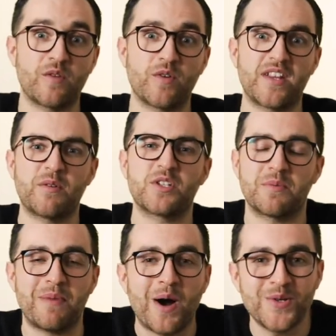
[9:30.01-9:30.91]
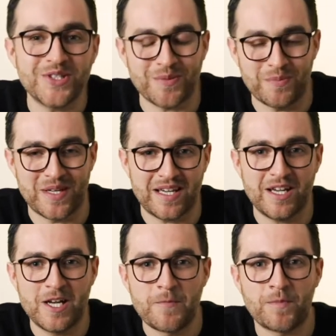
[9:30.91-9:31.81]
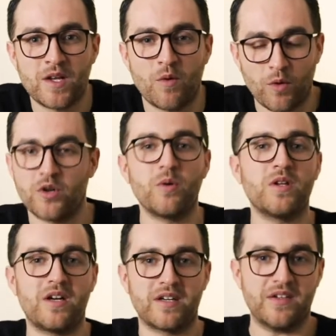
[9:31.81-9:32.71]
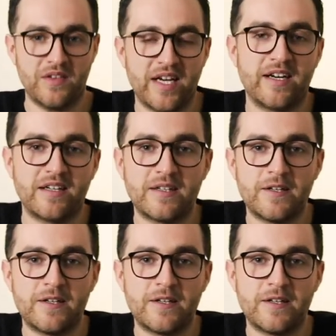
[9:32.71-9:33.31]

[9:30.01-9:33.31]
and where they were supposed to be were no longer there.